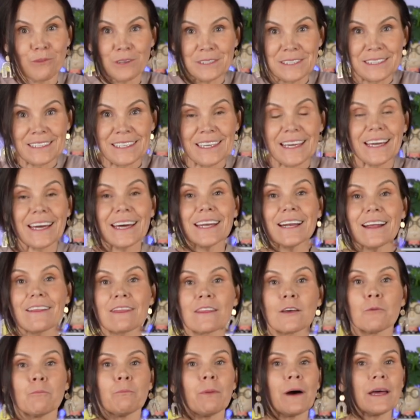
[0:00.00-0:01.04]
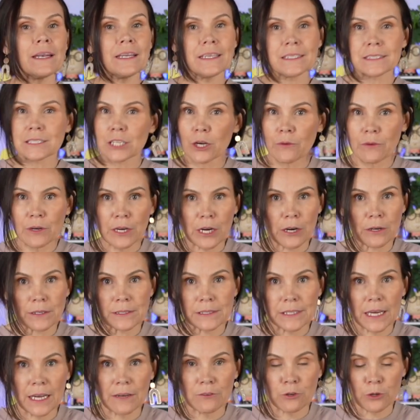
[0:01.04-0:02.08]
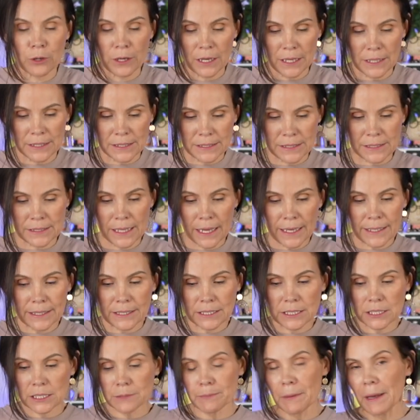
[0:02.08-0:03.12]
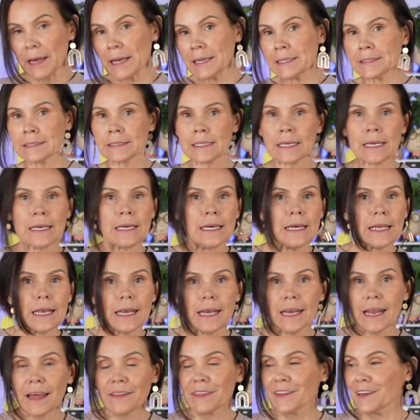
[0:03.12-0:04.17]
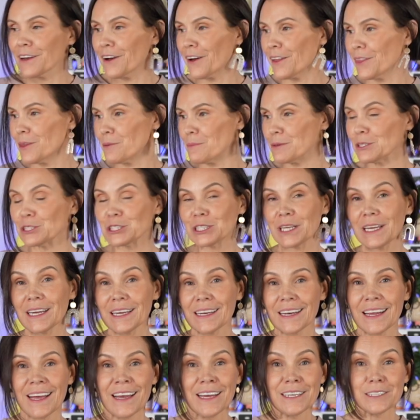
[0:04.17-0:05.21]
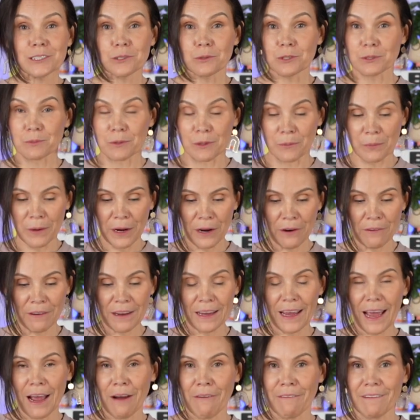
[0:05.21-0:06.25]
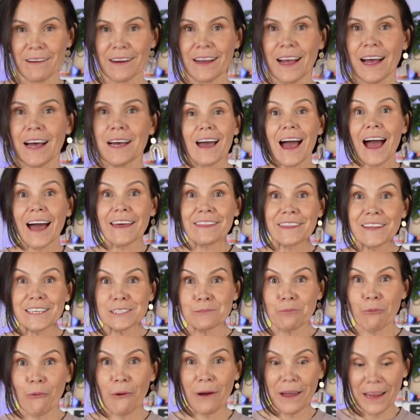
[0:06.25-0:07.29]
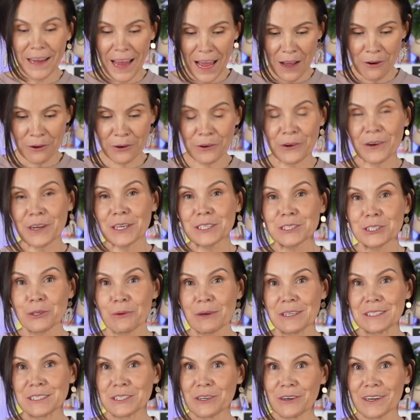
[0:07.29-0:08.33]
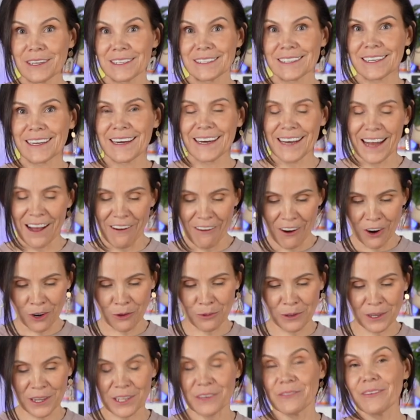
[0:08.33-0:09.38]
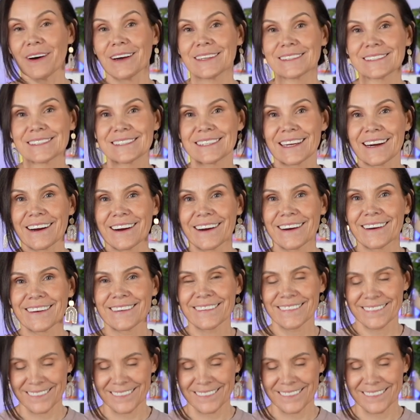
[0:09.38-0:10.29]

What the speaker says: Once again, the button is over here inside of Cricut Design Space. Nothing on the machine, so it's preparing our cut. At this point, our Cricut Joy is starting to cut out our really fun sticker.